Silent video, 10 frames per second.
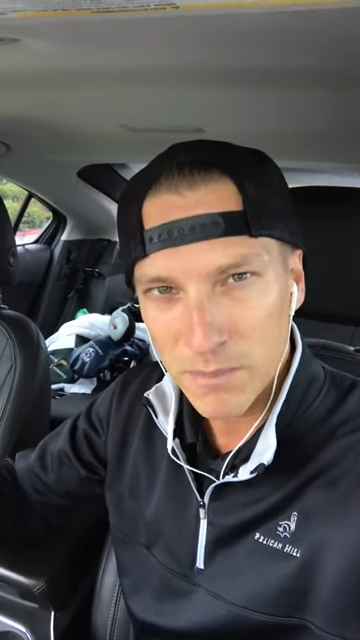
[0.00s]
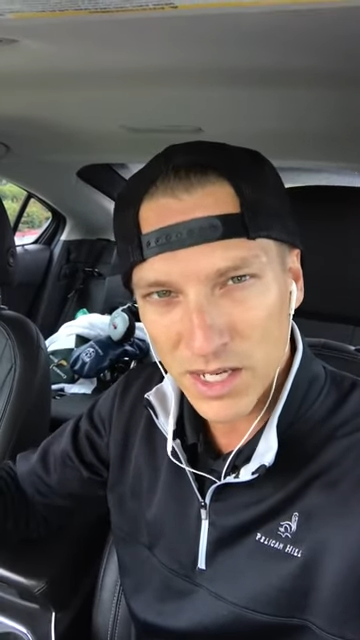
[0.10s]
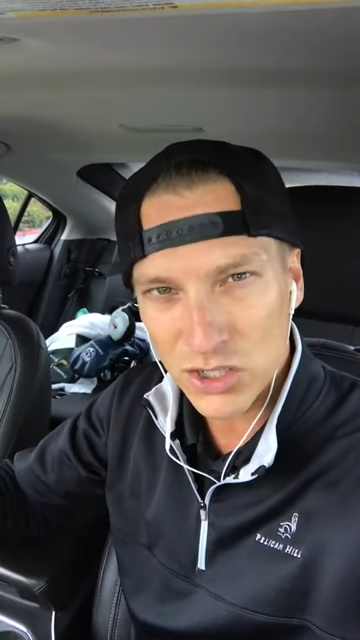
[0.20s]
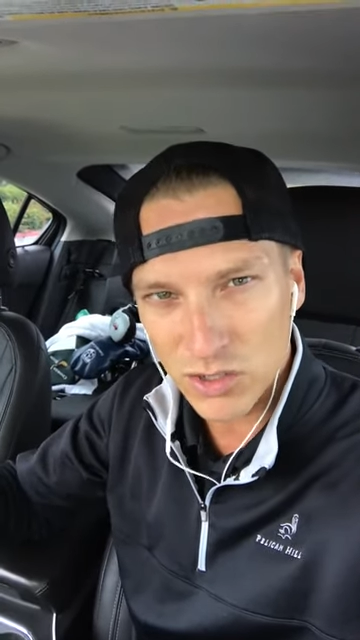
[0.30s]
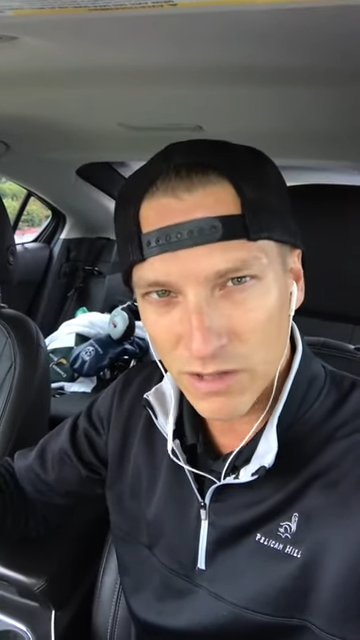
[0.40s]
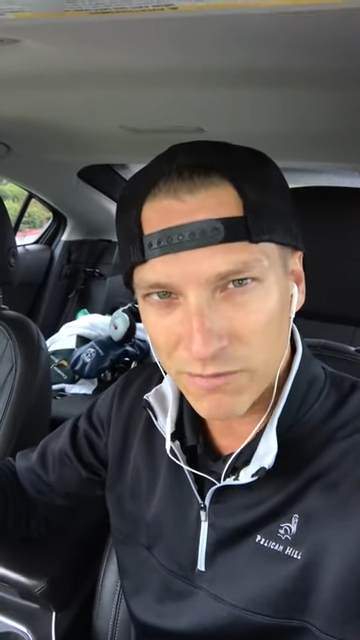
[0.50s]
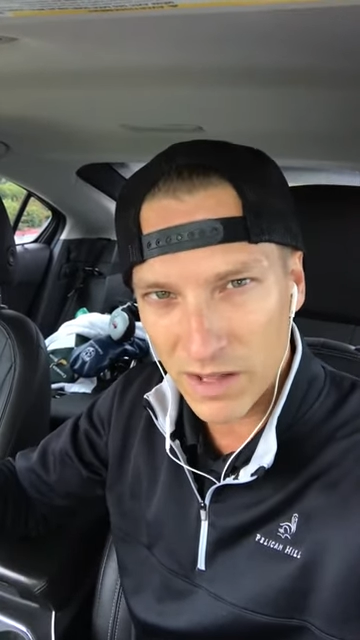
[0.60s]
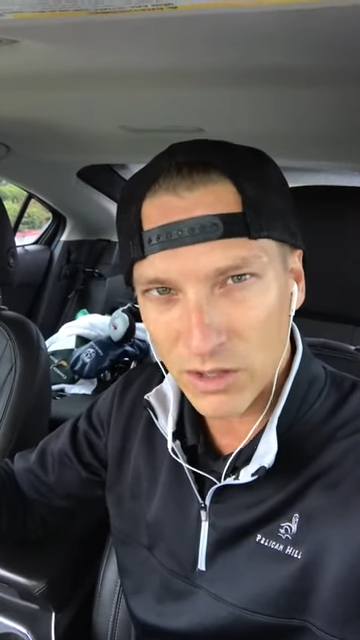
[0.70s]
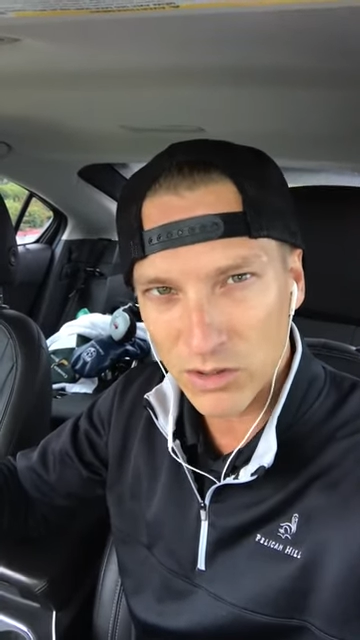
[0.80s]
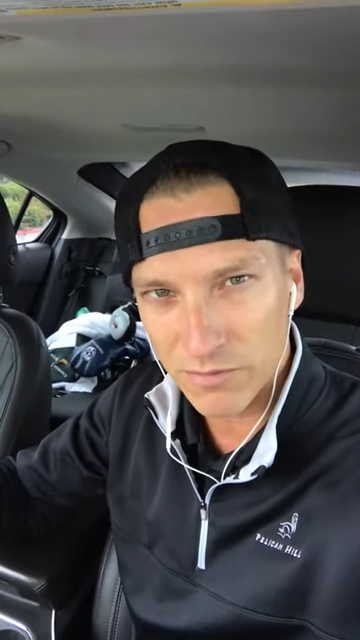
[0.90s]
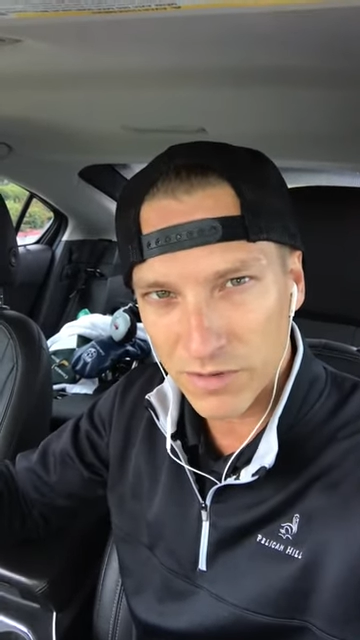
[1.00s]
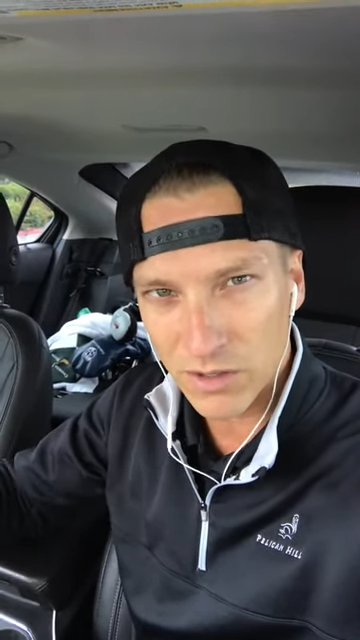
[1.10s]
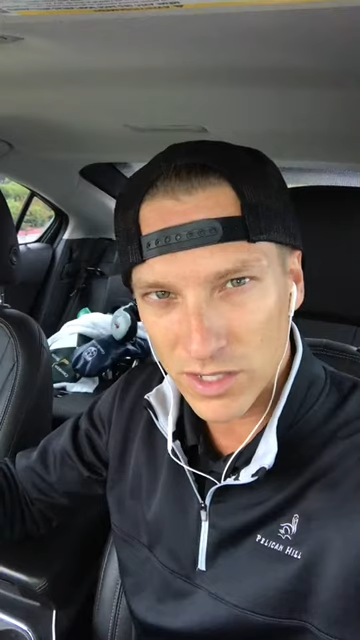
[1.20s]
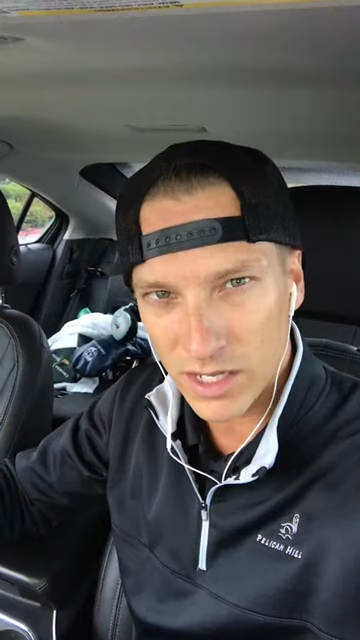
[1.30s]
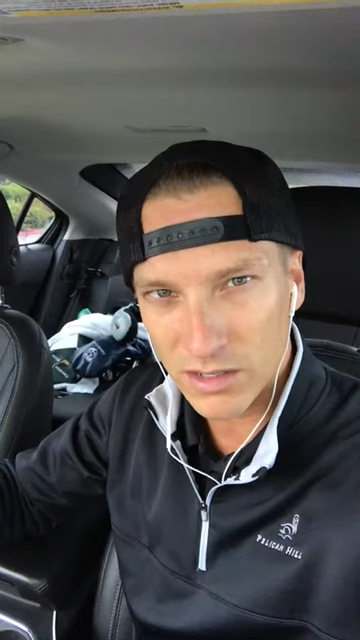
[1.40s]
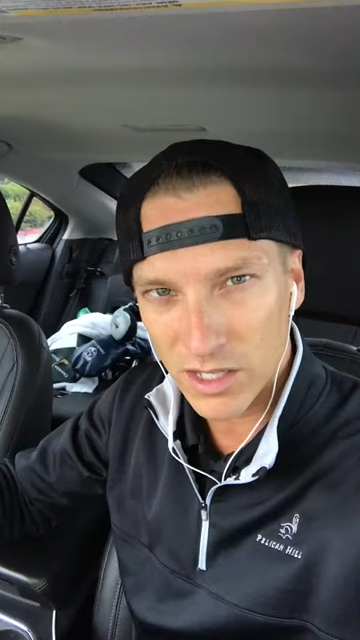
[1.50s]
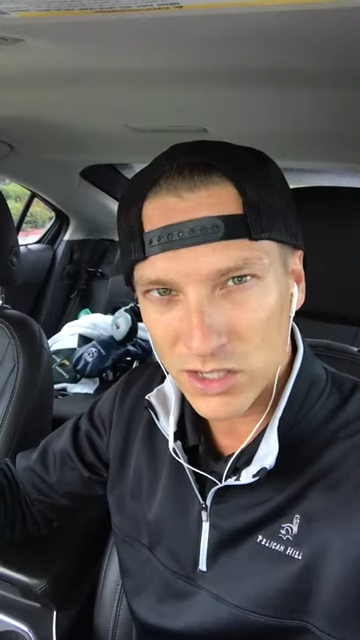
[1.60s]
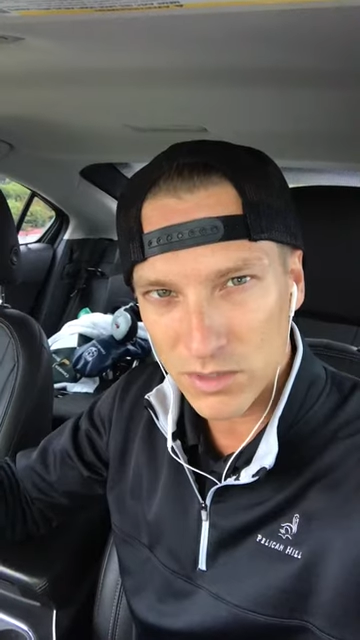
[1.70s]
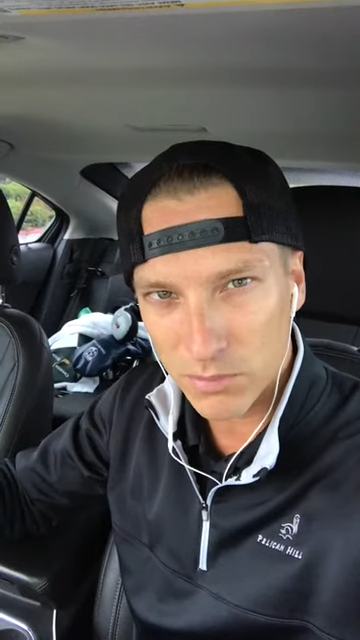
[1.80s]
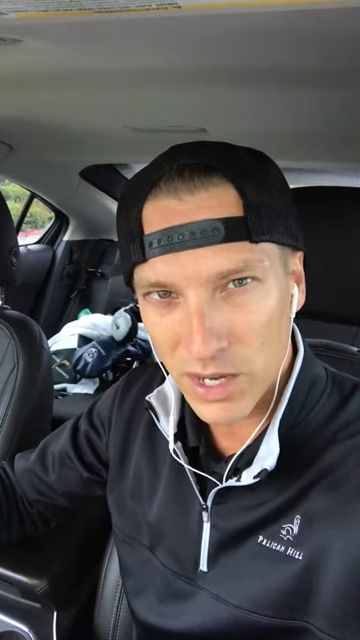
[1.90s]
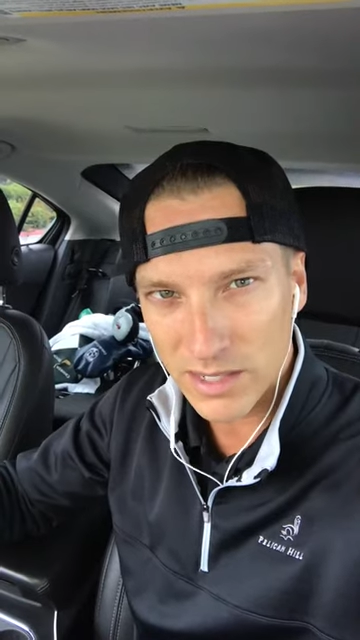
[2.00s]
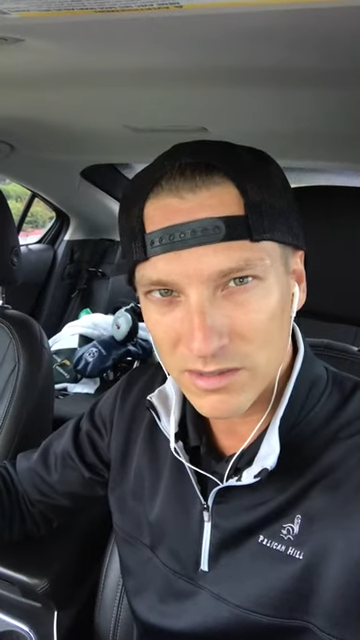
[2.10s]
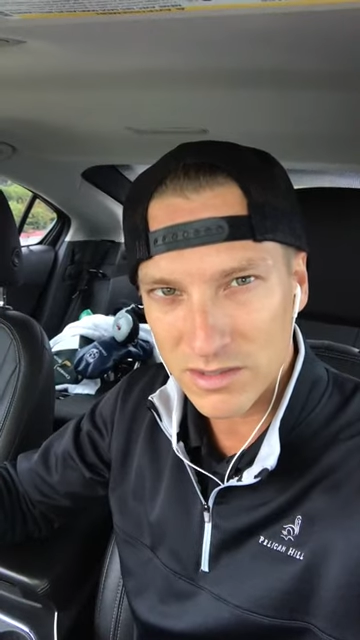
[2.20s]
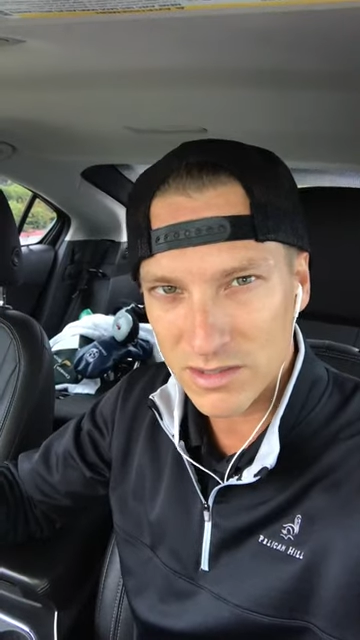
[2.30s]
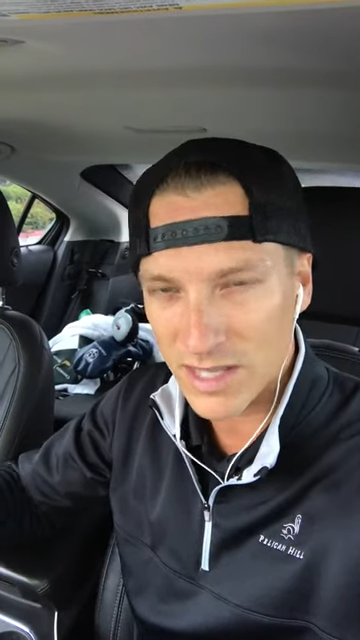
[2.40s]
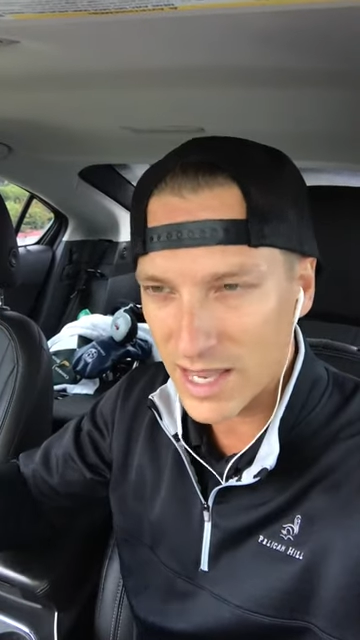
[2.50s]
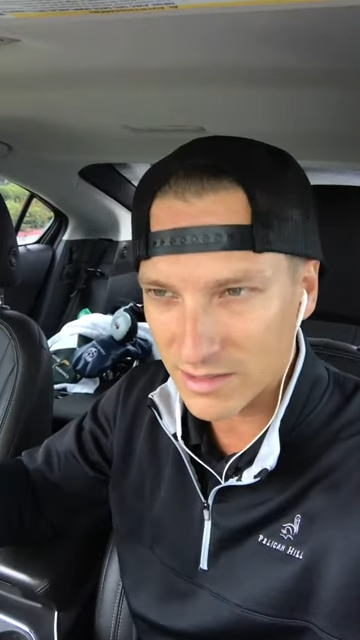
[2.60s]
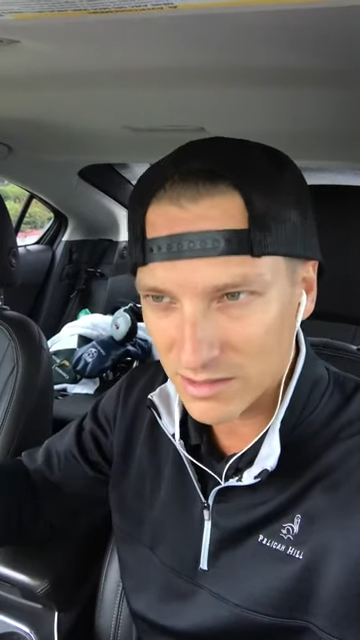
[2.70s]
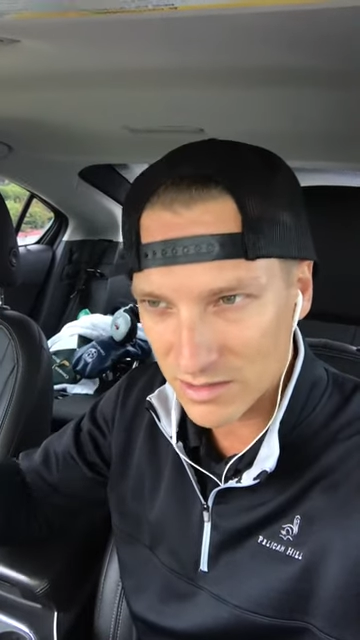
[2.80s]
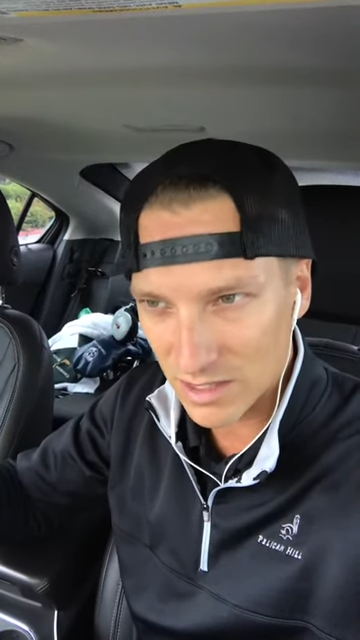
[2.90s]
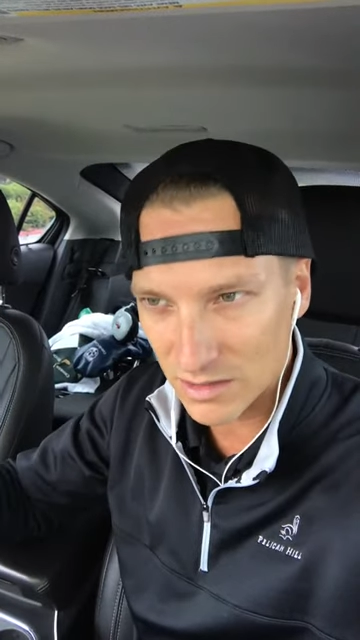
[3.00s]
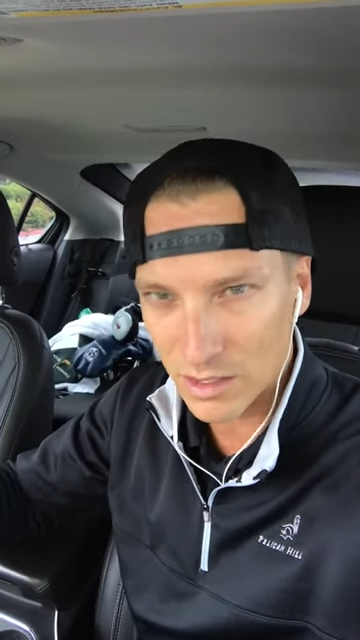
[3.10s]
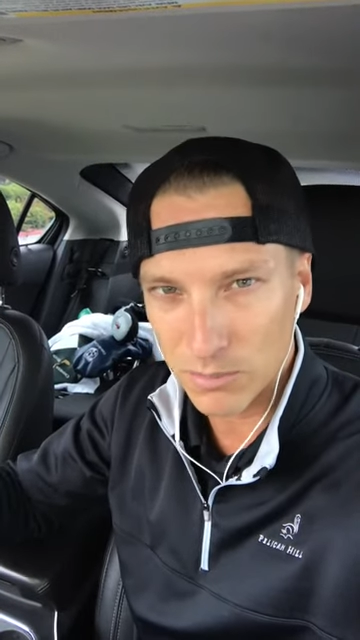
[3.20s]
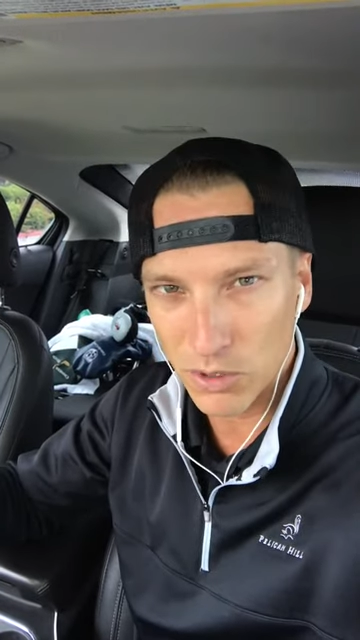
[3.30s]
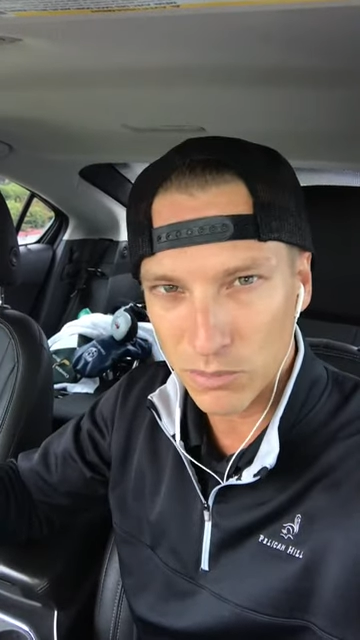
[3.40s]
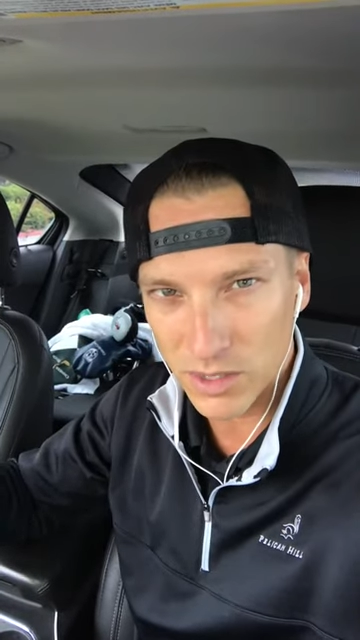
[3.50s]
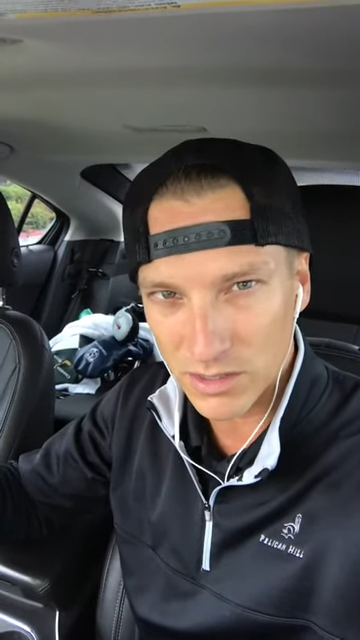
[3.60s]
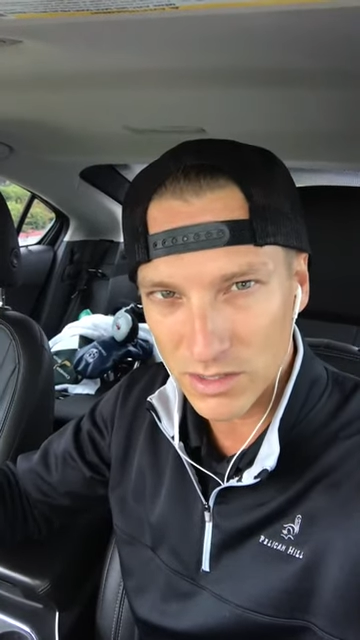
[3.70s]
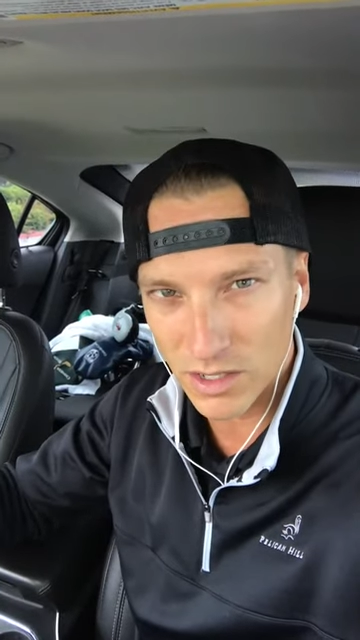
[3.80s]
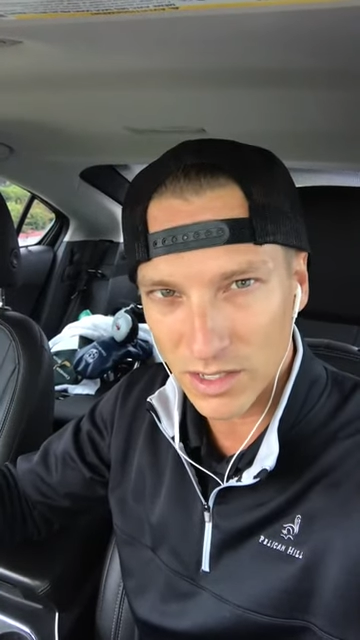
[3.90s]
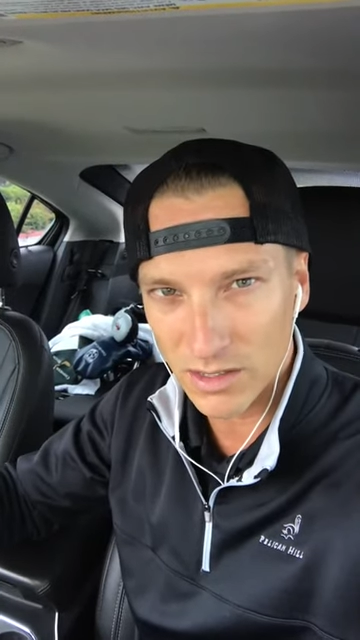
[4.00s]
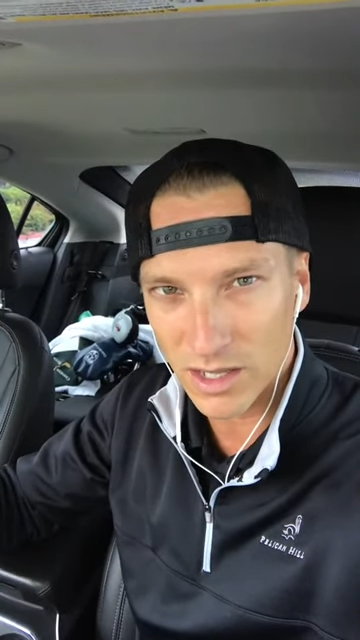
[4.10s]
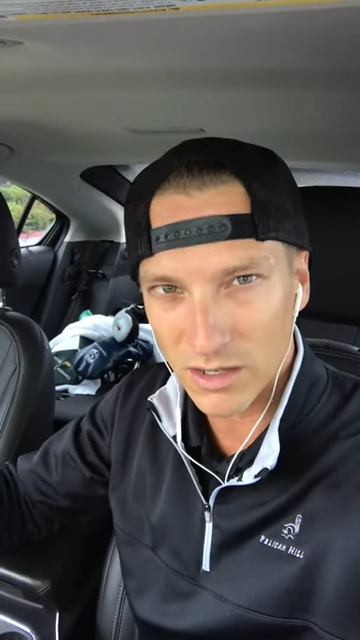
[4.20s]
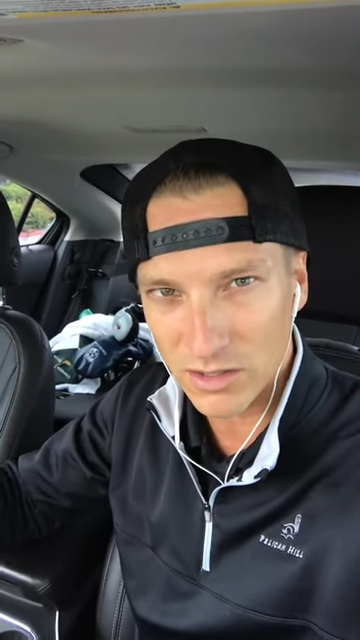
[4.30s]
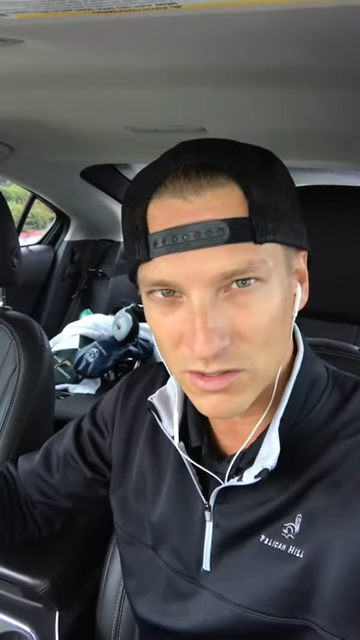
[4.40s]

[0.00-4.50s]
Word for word: Make sure they followed the Fair Debt Collection Practices Act and sent the appropriate Dunning letter,